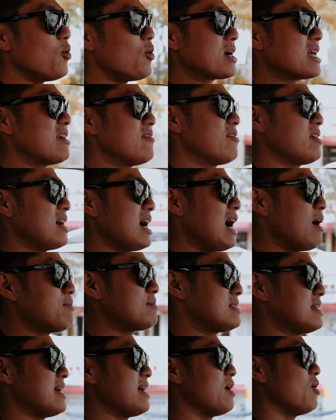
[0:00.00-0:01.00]
We'll give you an
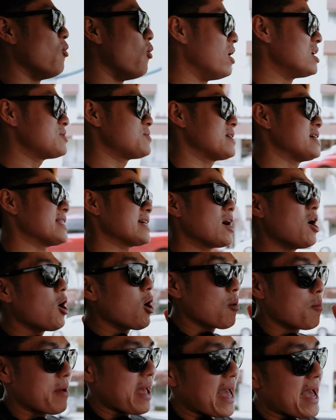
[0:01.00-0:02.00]
update once we get the
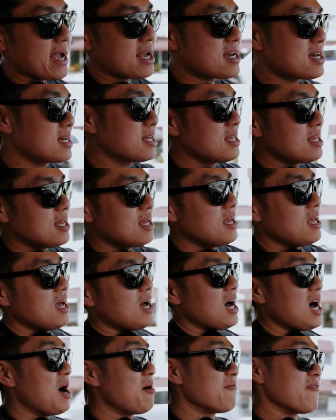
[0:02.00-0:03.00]
car back.
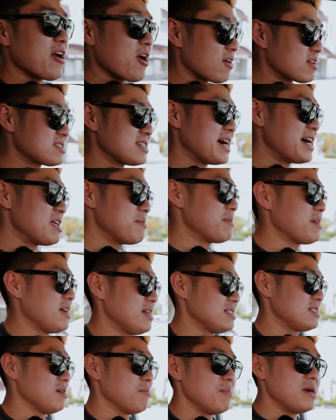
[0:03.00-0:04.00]
I'm very excited
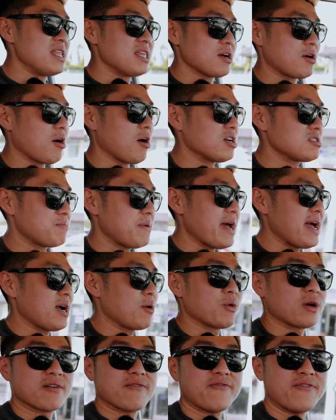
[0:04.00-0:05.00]
because the minute the car's back,
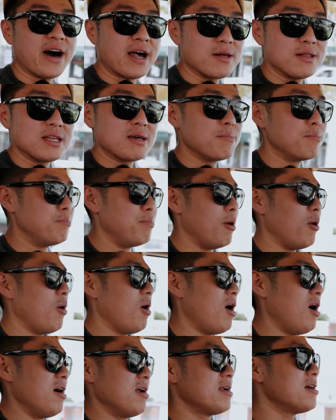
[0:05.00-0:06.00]
we can finally bolt
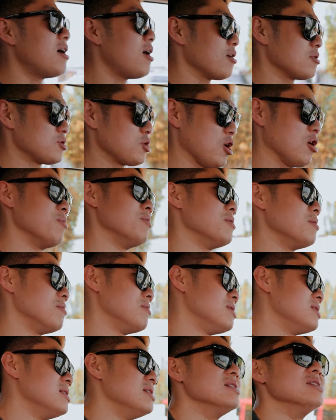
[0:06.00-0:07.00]
on our turbo.
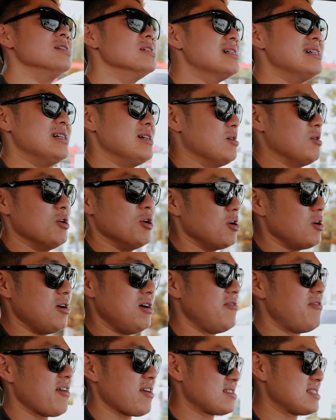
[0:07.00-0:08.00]
Oh,
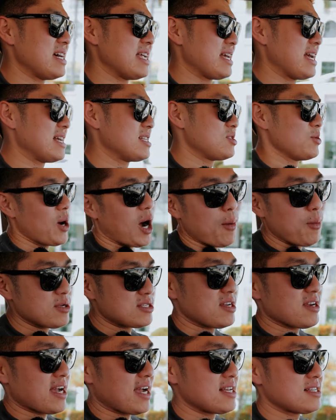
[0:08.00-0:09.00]
very exciting, guys. So we're
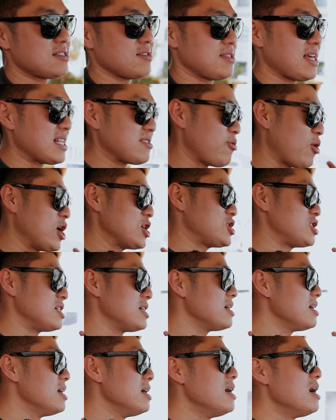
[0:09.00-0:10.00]
almost there, guys. So thanks for
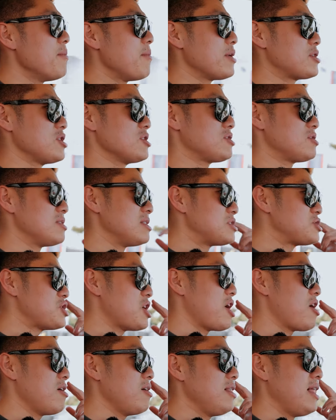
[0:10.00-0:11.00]
watching. Make sure to
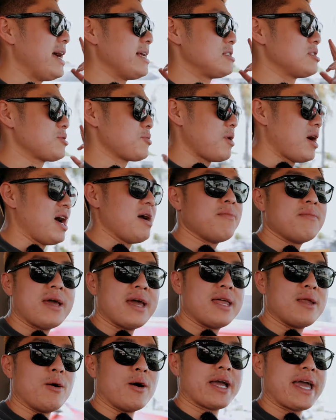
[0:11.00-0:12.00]
share, like, subscribe,
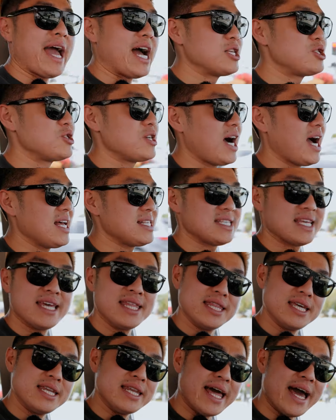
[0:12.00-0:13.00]
and I'll catch you guys
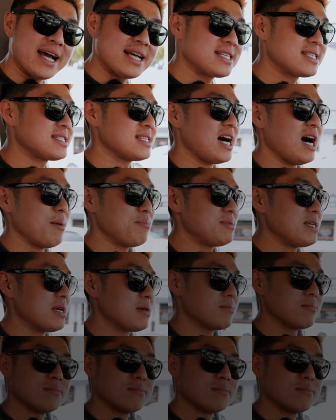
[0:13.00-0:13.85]
in the next update.